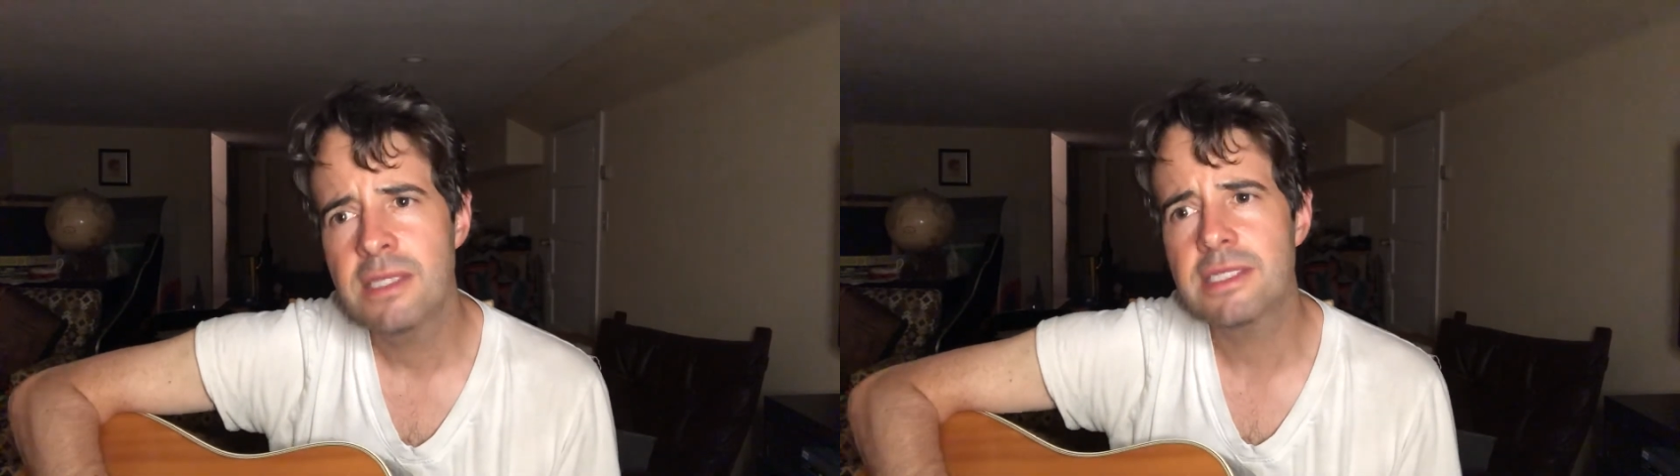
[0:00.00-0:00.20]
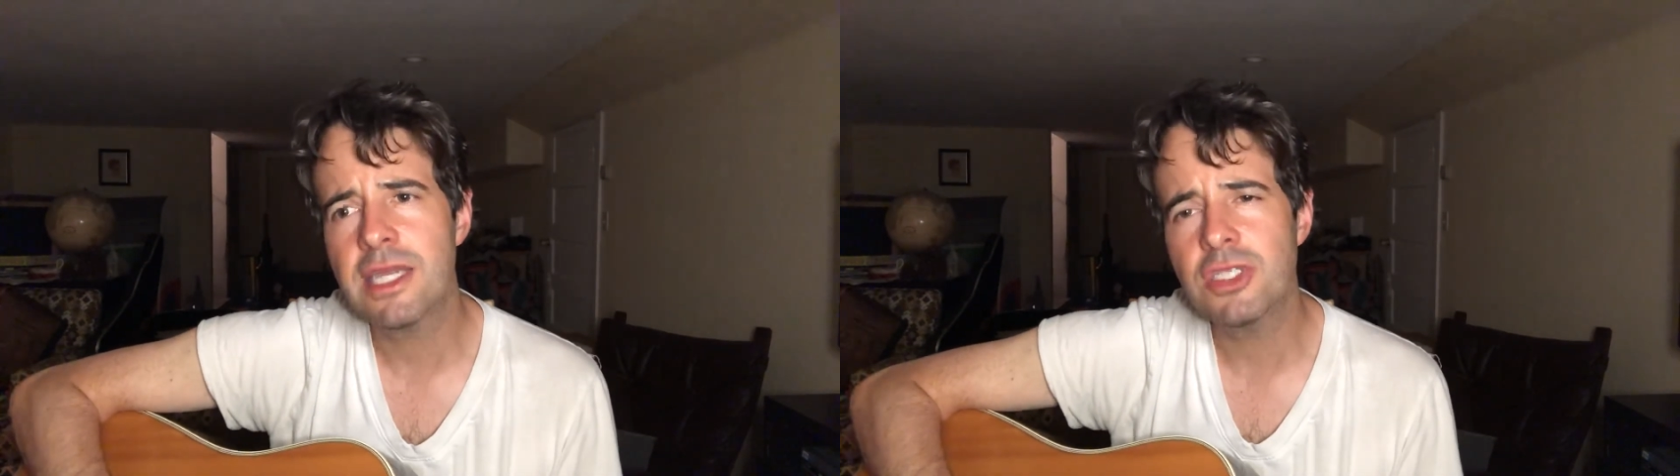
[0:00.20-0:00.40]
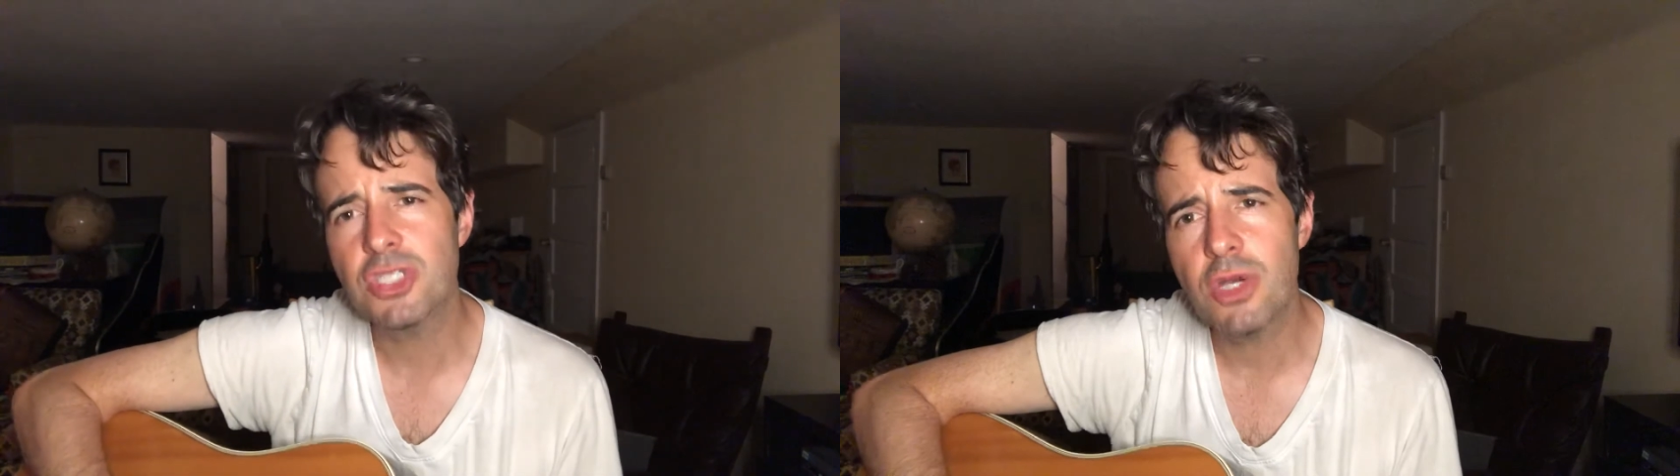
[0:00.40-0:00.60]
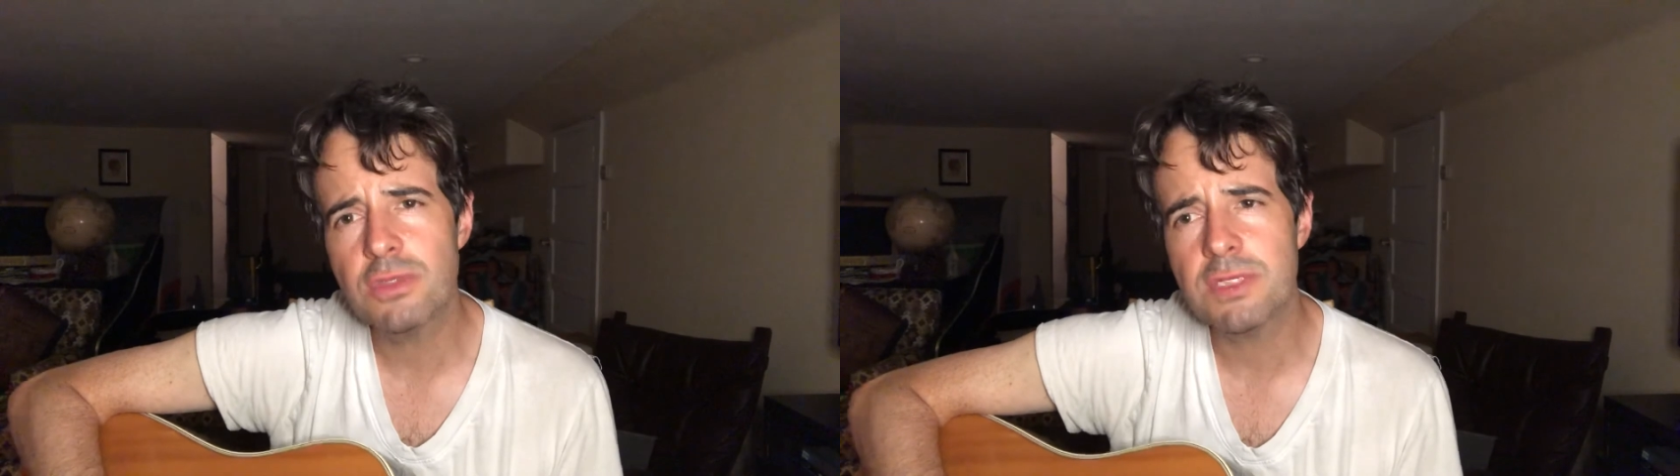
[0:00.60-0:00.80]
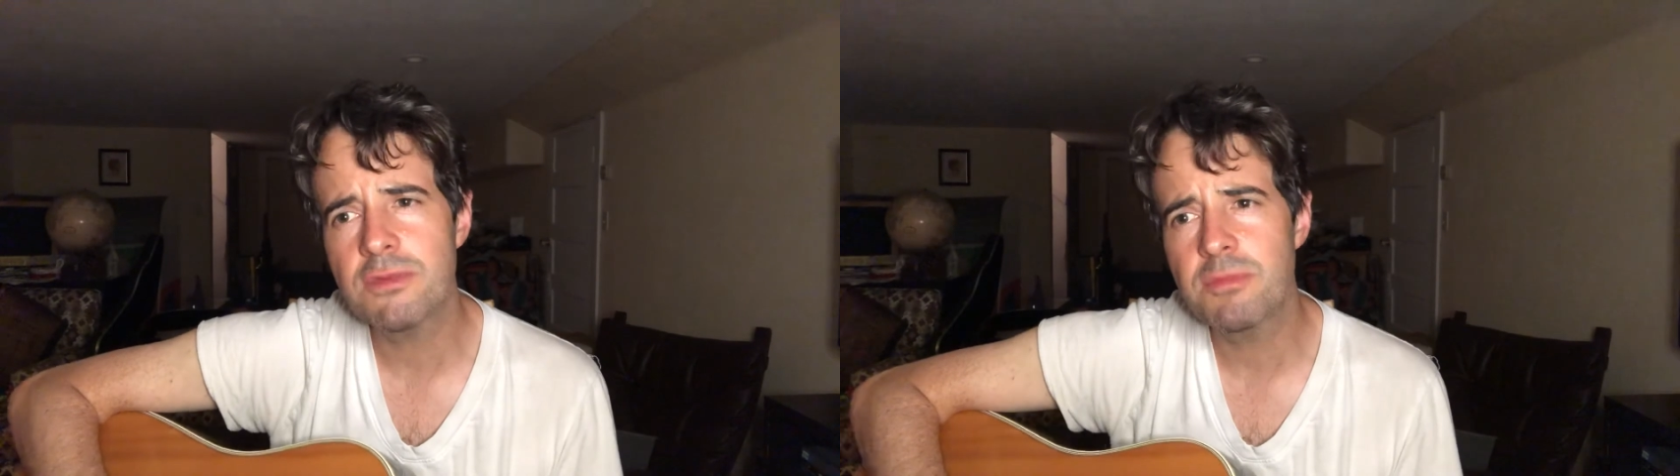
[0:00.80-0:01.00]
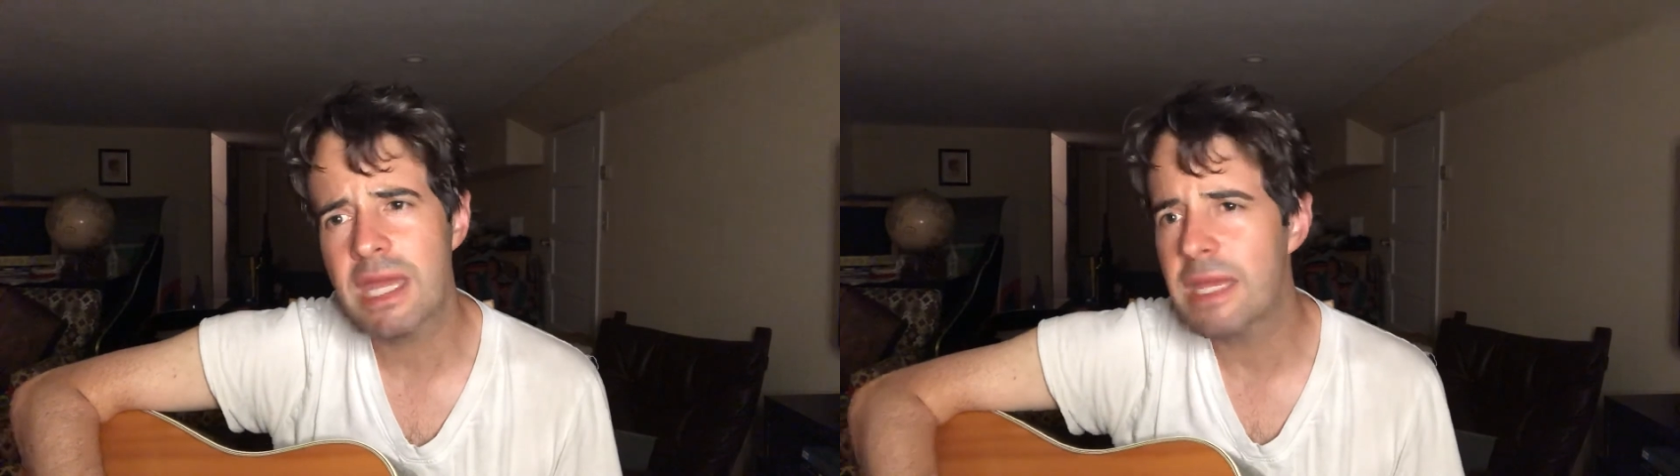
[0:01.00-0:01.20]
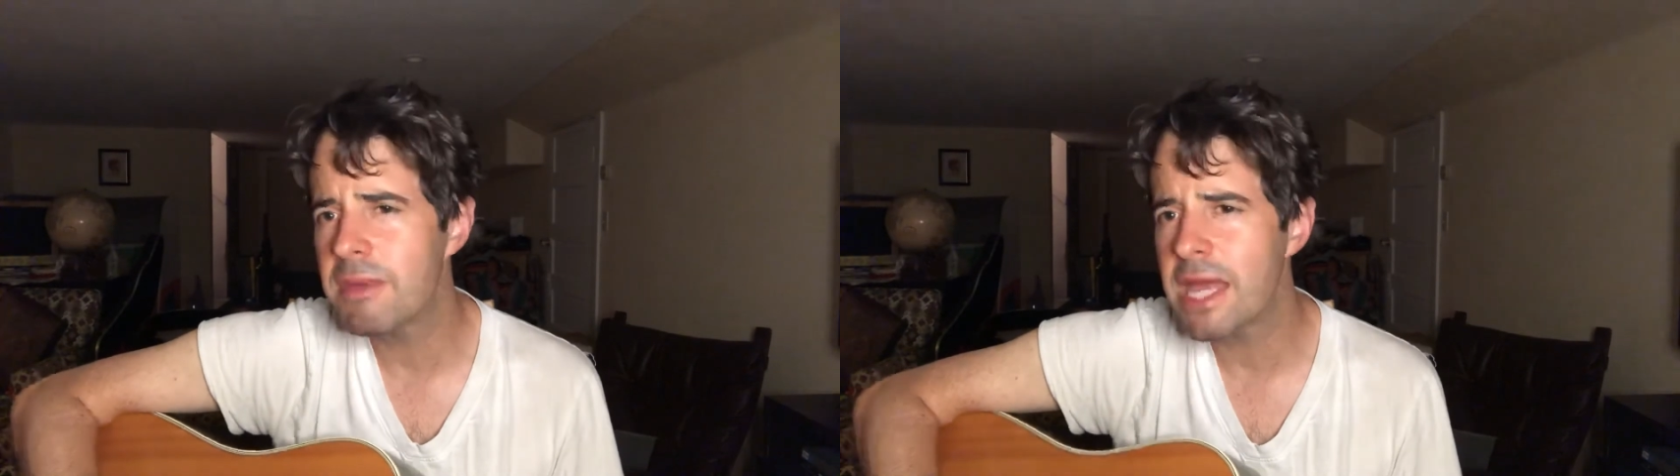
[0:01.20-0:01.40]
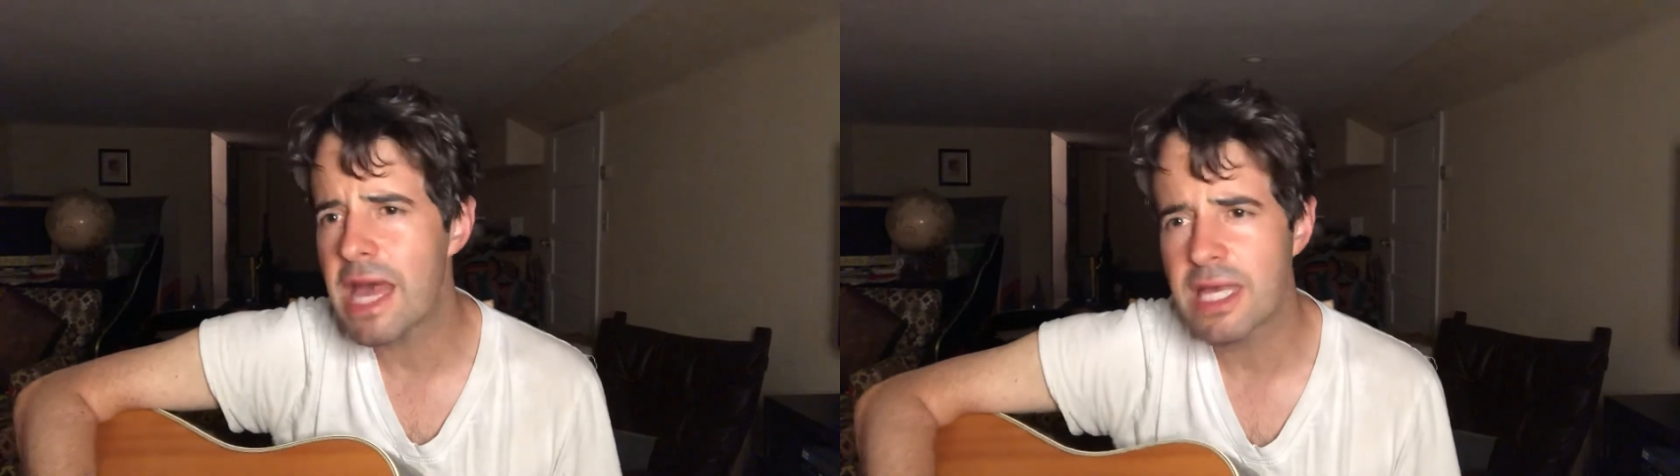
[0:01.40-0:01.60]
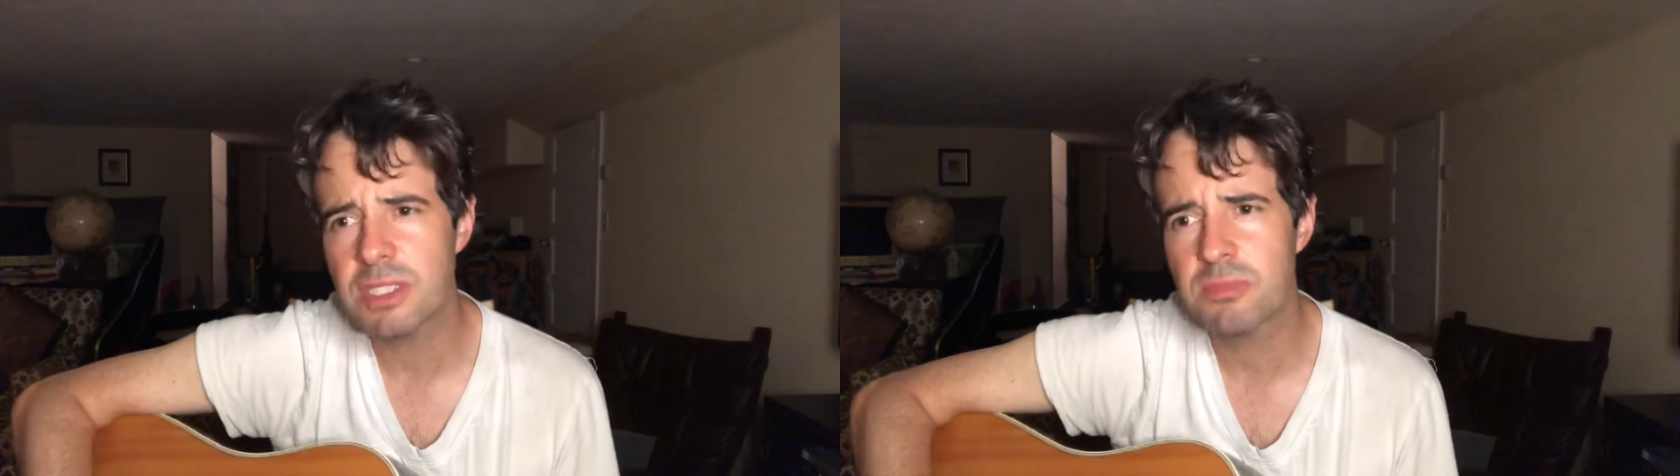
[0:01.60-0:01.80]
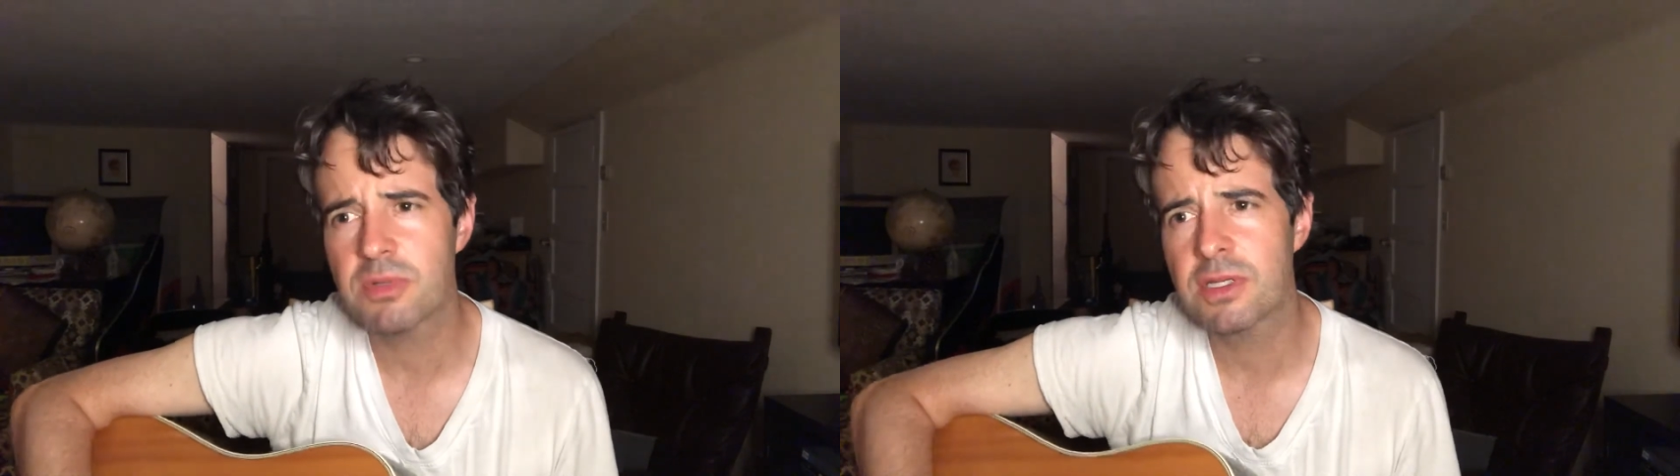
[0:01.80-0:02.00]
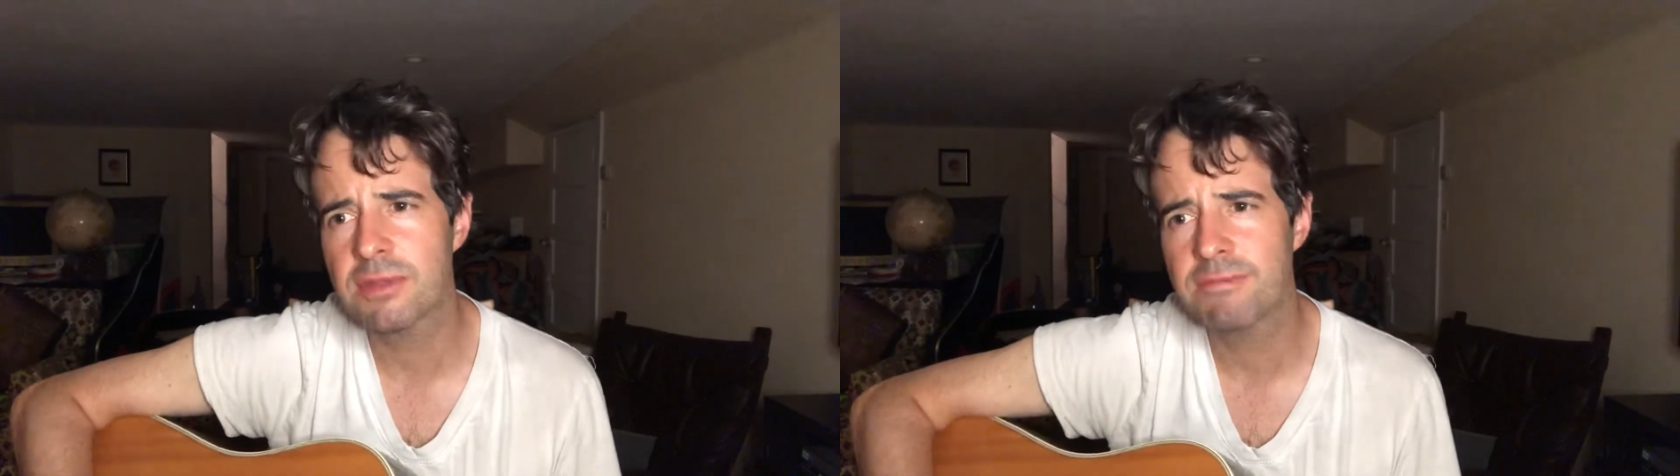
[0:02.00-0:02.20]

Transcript: St. Joseph's baby aspirin.